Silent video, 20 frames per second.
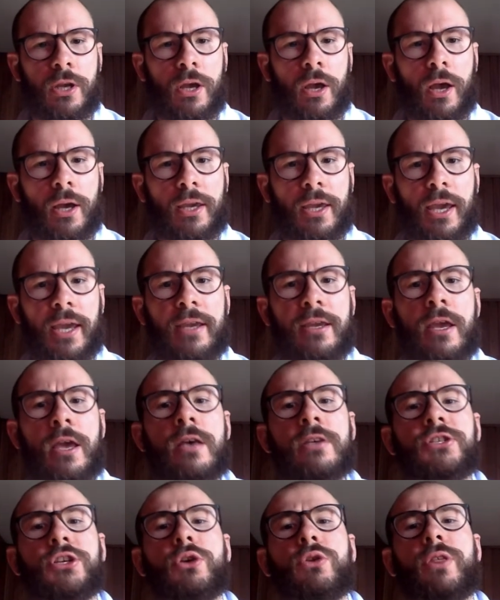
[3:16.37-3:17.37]
Okay,
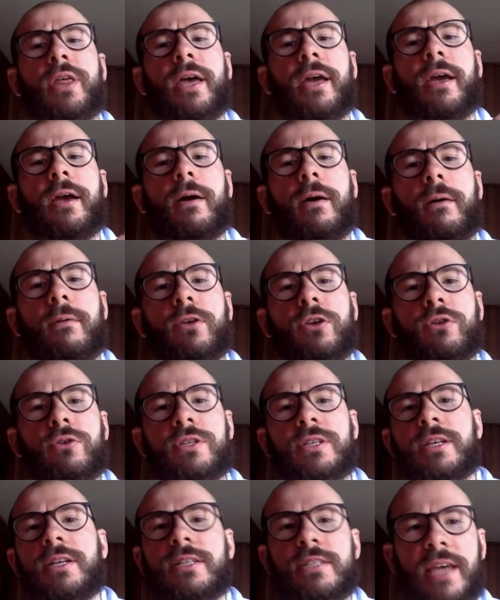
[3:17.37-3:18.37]
so that
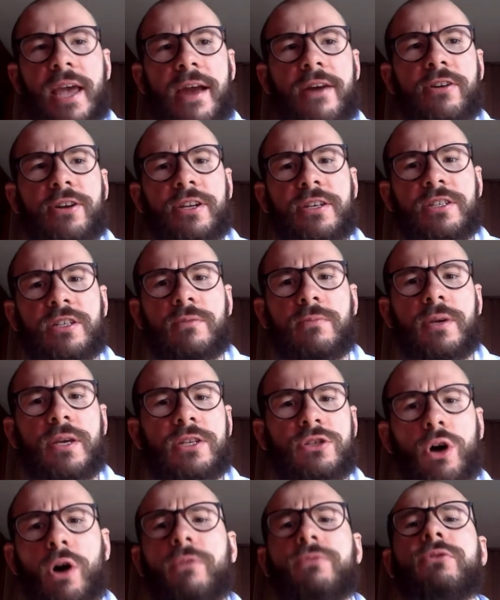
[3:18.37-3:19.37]
utilitarianism is
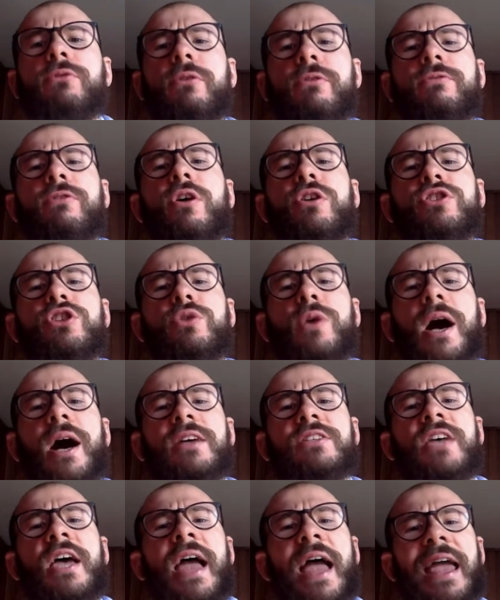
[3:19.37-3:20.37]
often referred to as
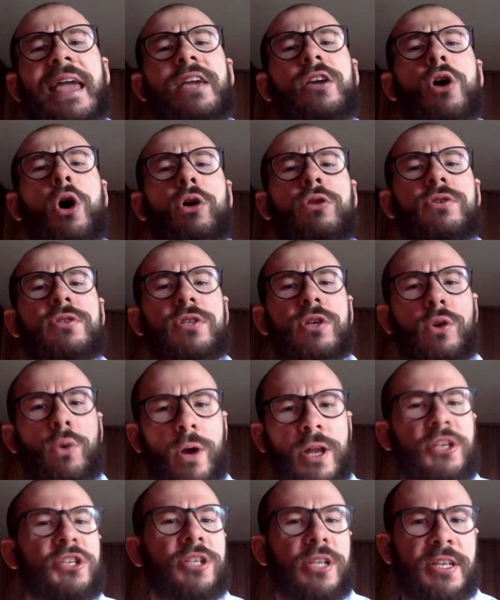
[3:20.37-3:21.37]
a
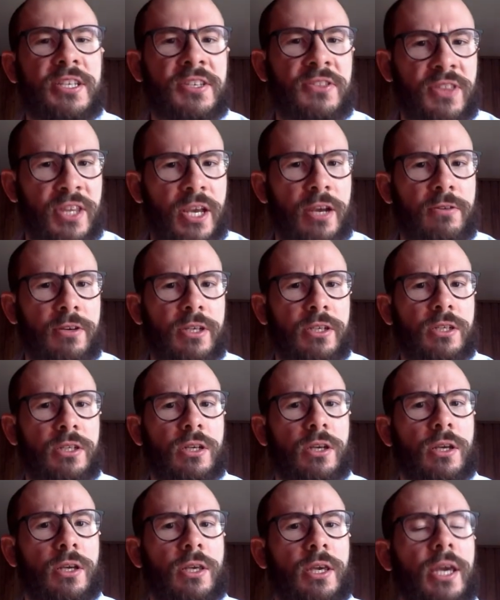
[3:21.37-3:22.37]
consequentialist theory.
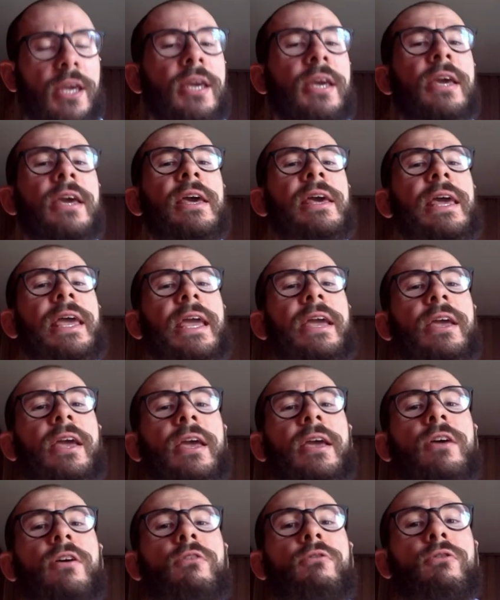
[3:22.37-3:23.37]
Okay, it
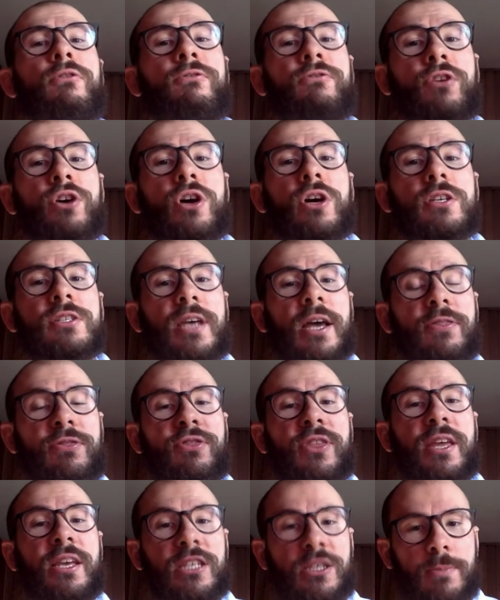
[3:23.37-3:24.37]
refers and
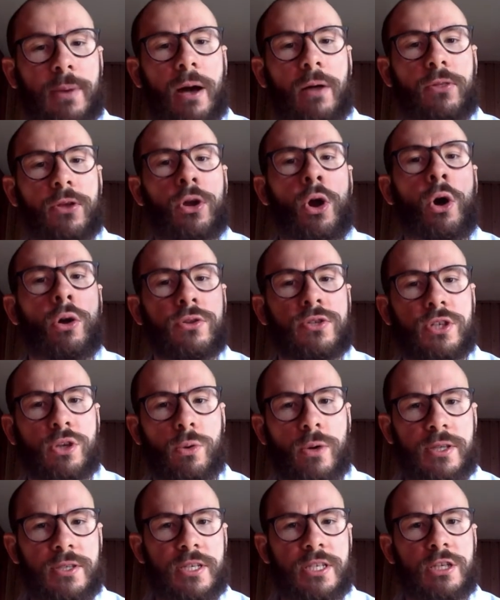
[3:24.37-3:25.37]
thinks about the
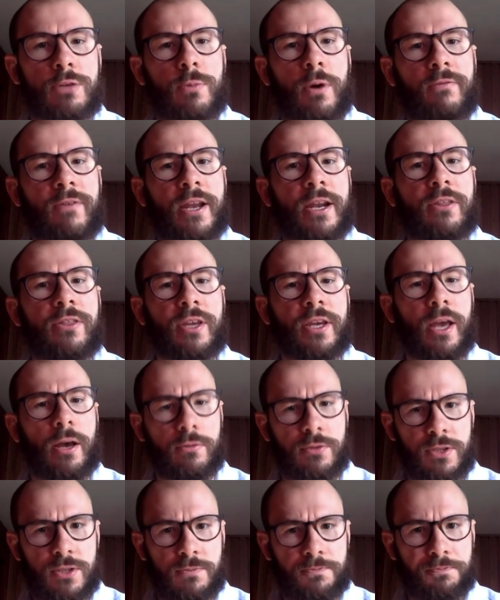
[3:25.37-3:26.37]
consequences above anything
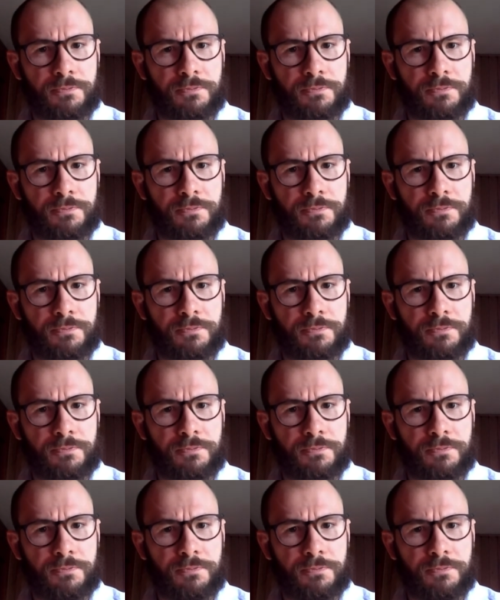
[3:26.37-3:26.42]
else.